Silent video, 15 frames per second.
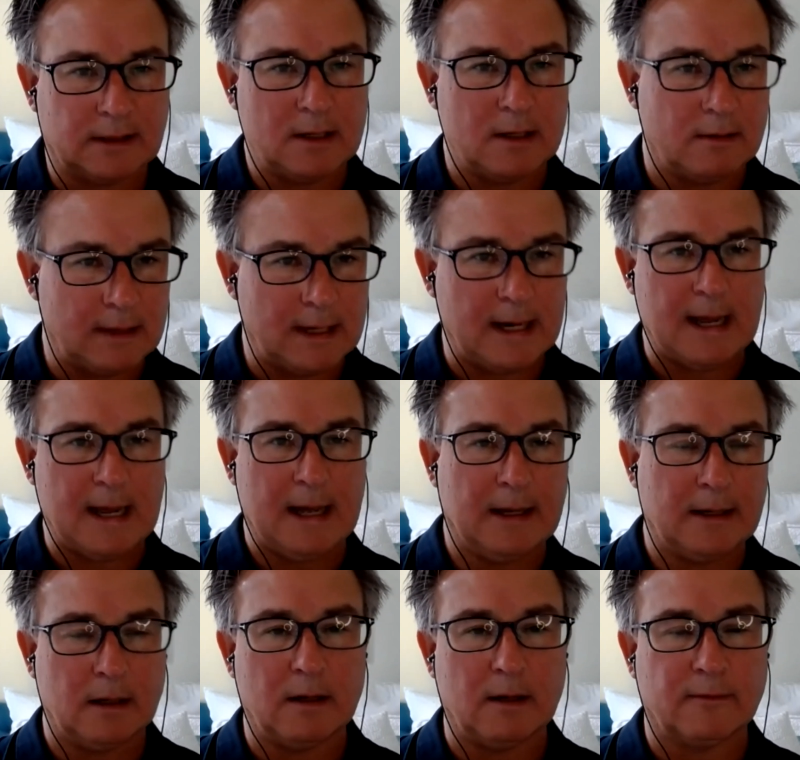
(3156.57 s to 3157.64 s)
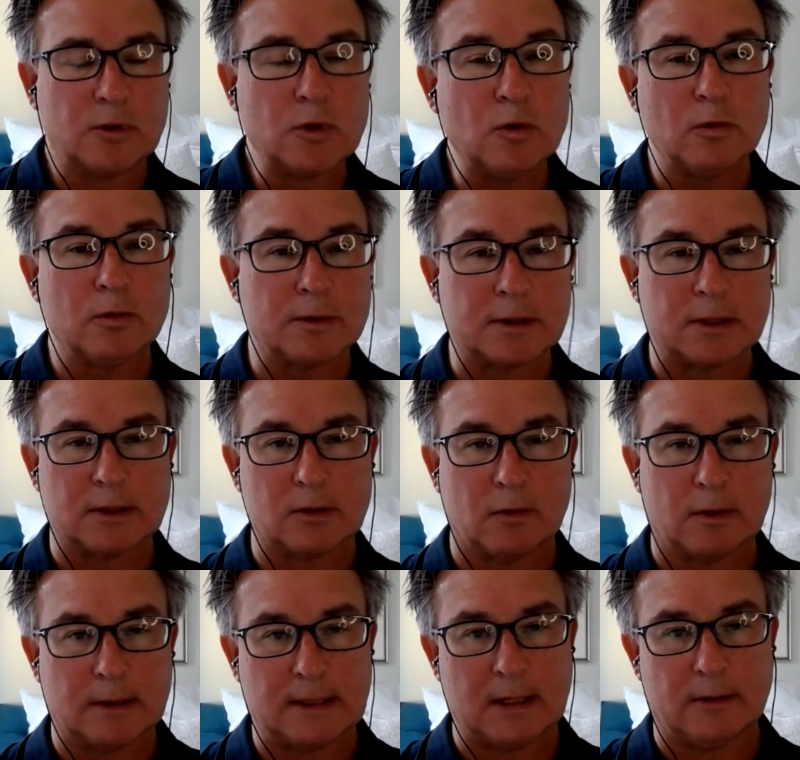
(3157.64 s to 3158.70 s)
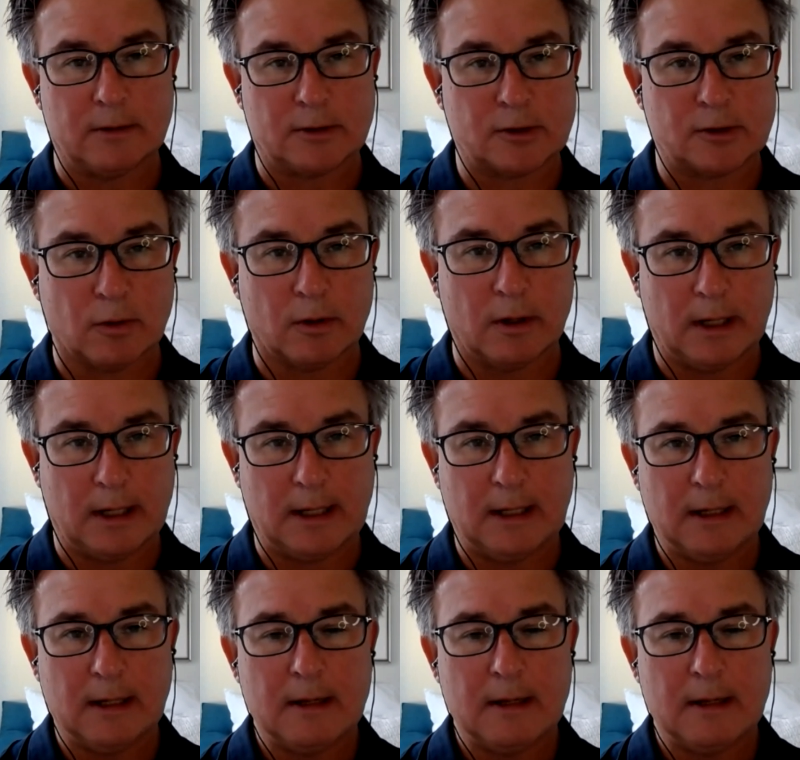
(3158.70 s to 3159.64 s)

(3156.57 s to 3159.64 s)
you know, they had enough tools to sort of tell their story.